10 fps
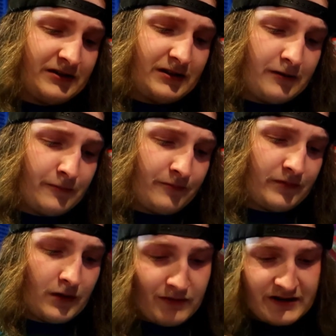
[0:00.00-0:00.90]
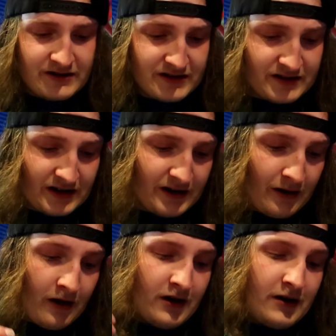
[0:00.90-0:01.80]
So, week 16.
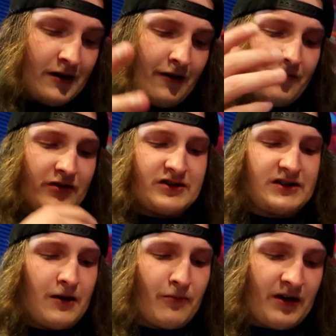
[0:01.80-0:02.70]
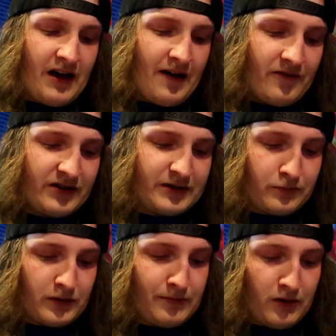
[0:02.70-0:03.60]
First up, we have the
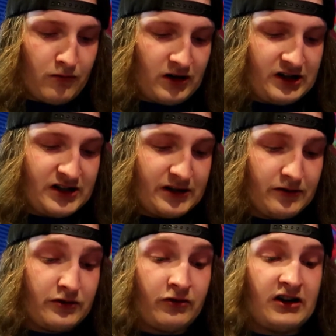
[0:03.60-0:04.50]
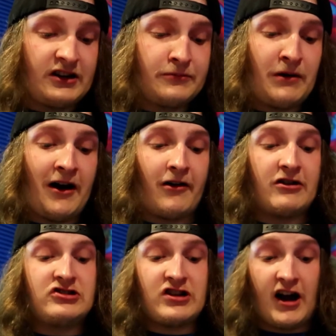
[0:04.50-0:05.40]
Supreme Rain Shield
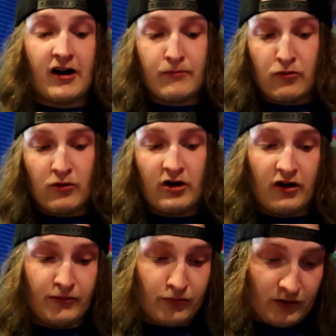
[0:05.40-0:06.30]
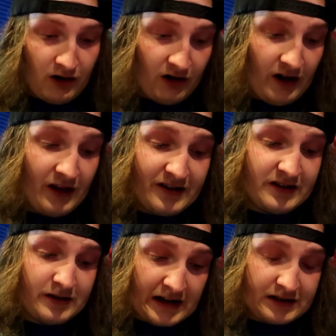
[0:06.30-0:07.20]
Transparent Checkerboard Umbrella. This
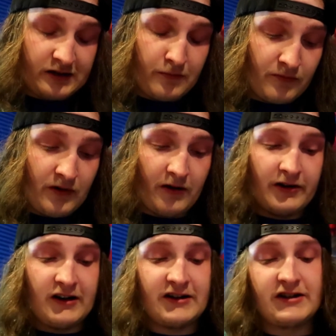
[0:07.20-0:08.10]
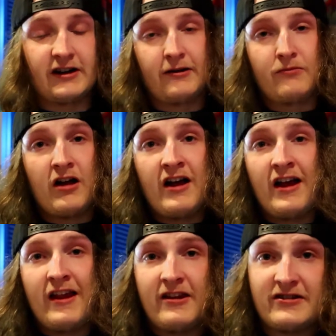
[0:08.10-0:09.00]
is actually a very nice item.
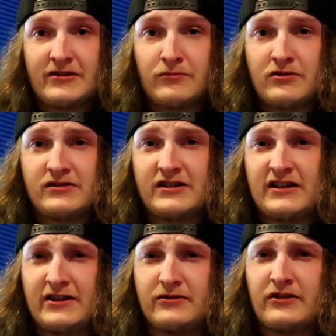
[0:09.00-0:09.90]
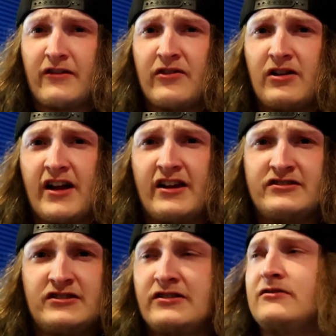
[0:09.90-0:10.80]
This is one of those accessories I feel like
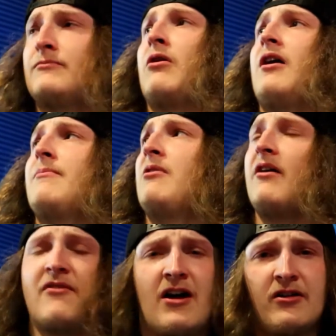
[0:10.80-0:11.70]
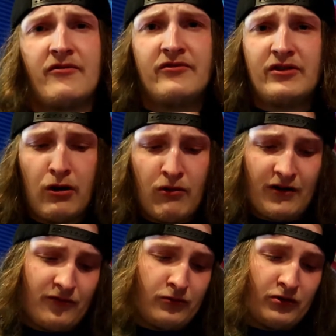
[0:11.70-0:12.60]
is just gonna pop off out of nowhere
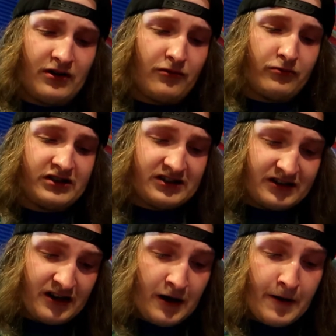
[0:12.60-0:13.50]
for whatever reason.